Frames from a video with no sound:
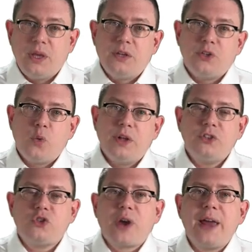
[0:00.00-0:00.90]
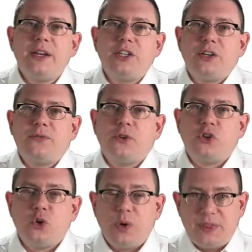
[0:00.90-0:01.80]
So one strategy for
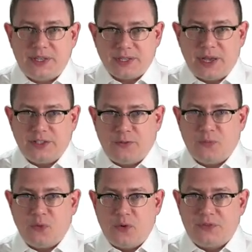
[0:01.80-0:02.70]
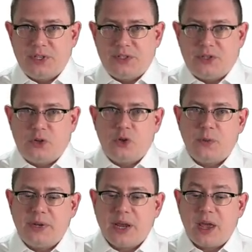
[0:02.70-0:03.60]
doing these kinds of proofs is to do
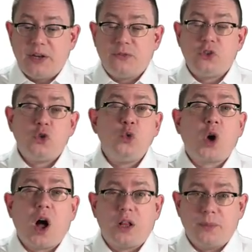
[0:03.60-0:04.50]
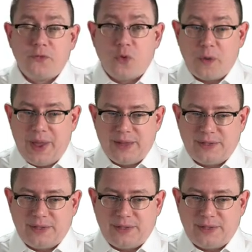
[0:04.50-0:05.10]
them in a kind of two-column format.